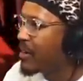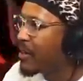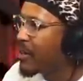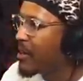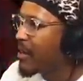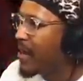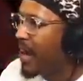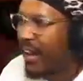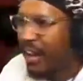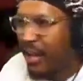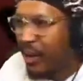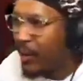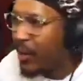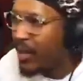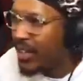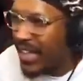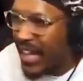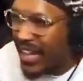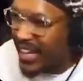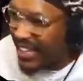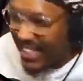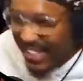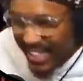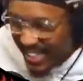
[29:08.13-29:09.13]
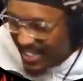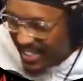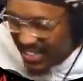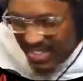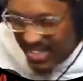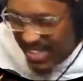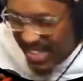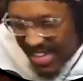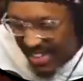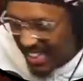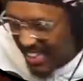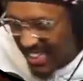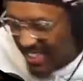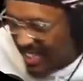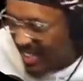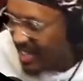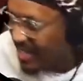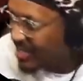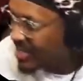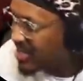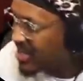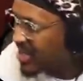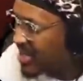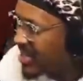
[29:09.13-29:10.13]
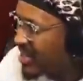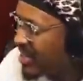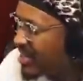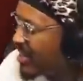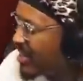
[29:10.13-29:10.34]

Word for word: I know a lot of like it though, so.